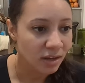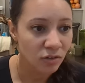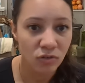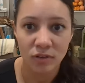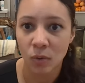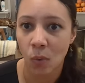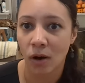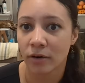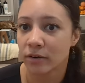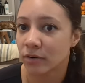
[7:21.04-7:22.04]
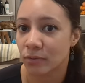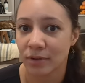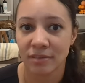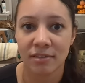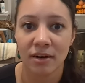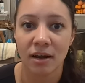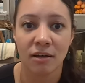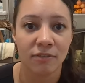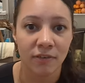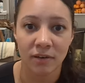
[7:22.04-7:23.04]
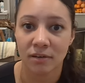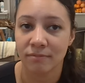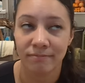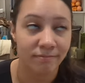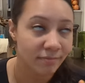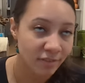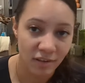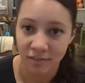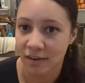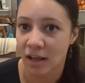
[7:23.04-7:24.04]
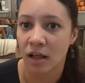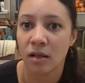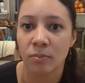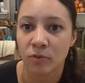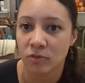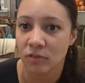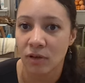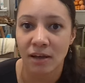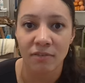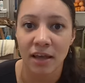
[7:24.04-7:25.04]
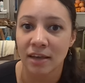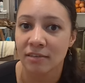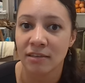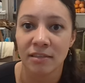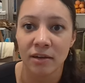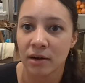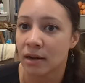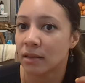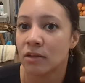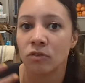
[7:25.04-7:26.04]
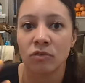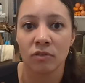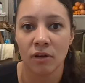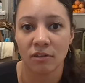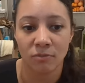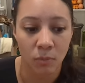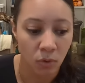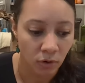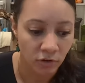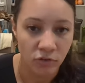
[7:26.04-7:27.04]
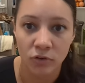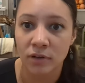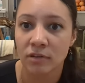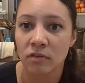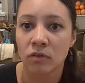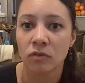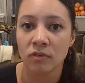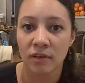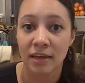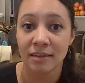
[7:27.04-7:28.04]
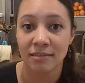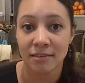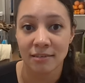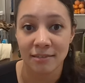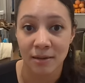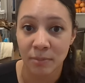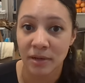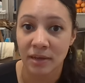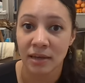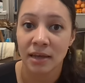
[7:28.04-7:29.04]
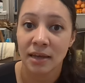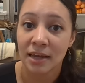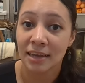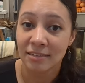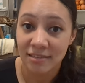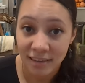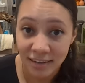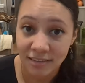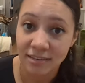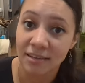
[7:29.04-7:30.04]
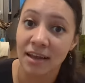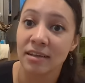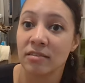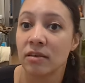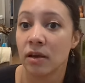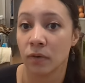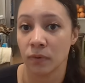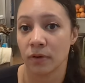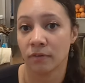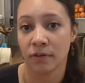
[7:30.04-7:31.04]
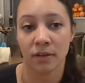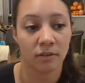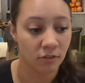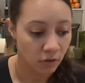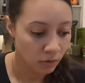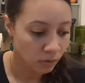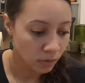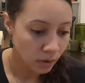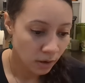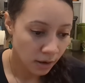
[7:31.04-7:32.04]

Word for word: Using water to rinse it off, doesn't help. You still have eggs in there and then you still have more. So you need to use a systemic insecticide to get rid of it. So